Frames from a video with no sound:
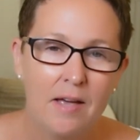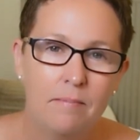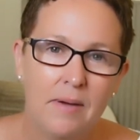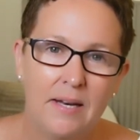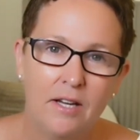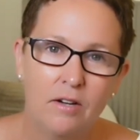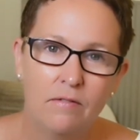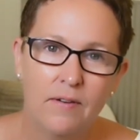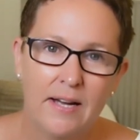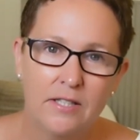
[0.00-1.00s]
Many
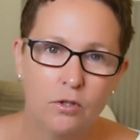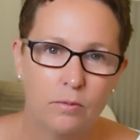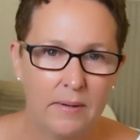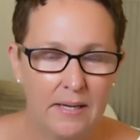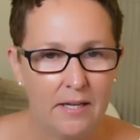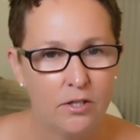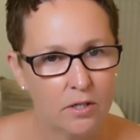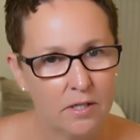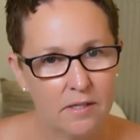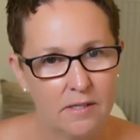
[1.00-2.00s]
of us, or many
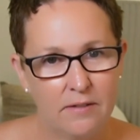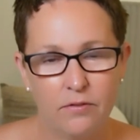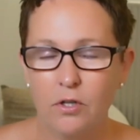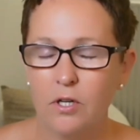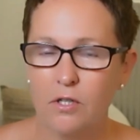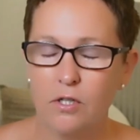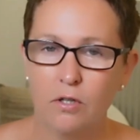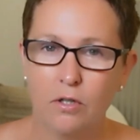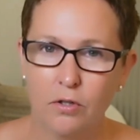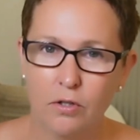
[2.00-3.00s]
doctors, if you go to
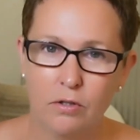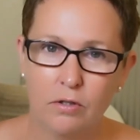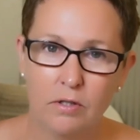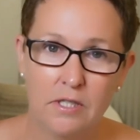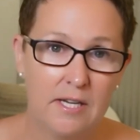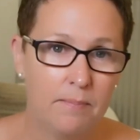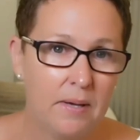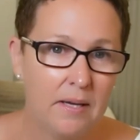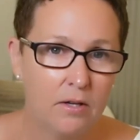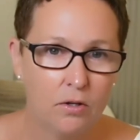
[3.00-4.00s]
your local
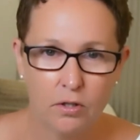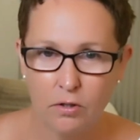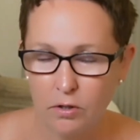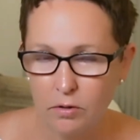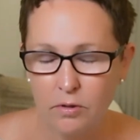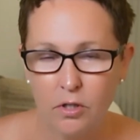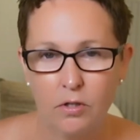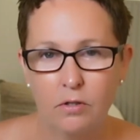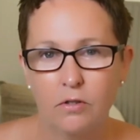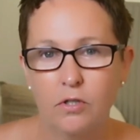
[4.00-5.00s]
GP or your
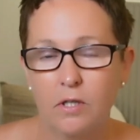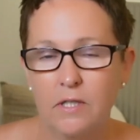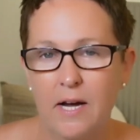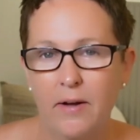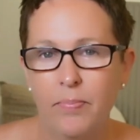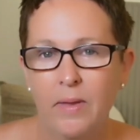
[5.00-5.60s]
local doctor,